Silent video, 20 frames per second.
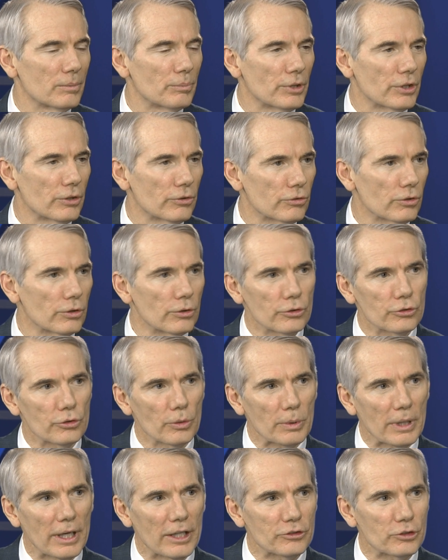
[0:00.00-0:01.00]
because then there's
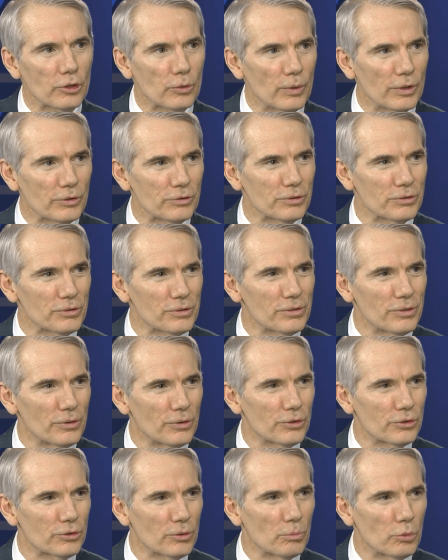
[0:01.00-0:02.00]
some consequences,
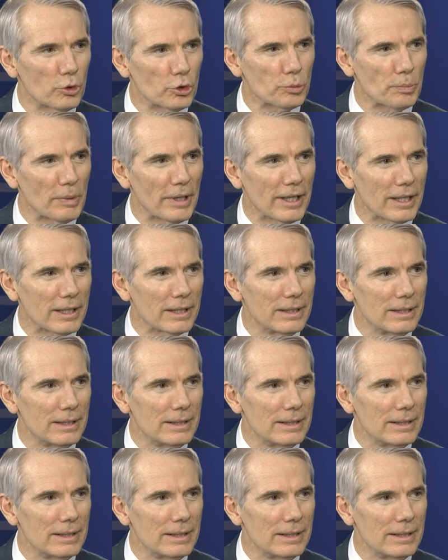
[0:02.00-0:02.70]
there's some pushback.